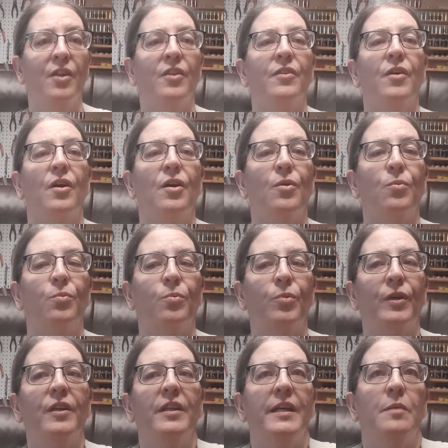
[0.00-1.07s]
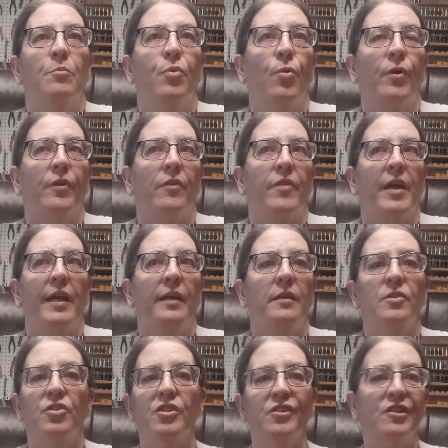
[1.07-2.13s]
The really important thing
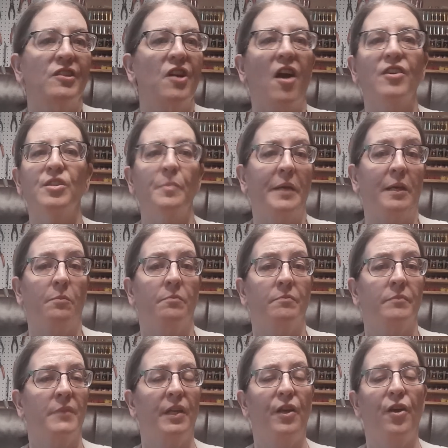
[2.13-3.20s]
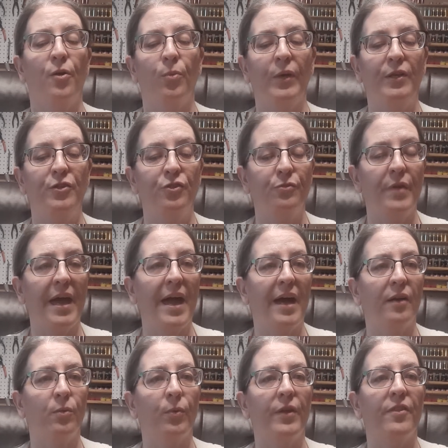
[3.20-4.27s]
is just to talk to me. You know, we do
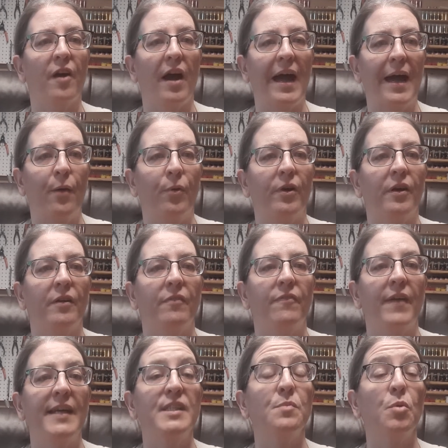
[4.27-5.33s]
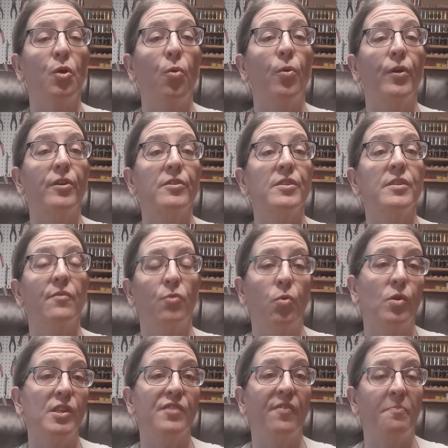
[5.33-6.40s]
that with our Facebook orders, of
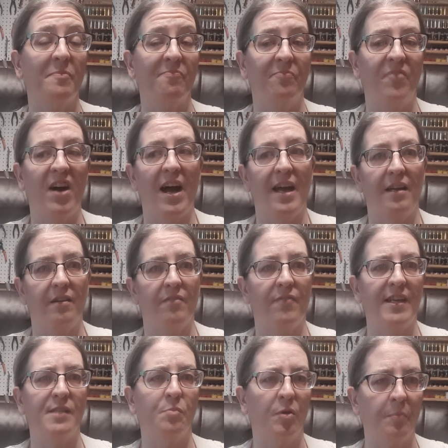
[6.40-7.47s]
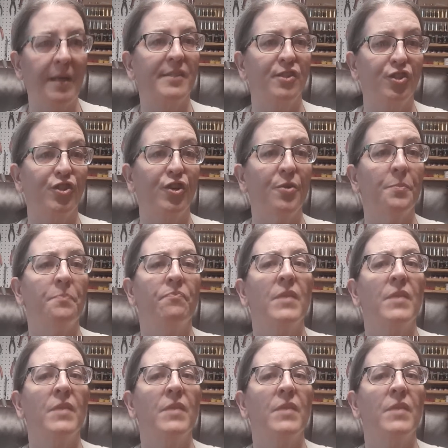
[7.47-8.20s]
course, via Facebook Messenger.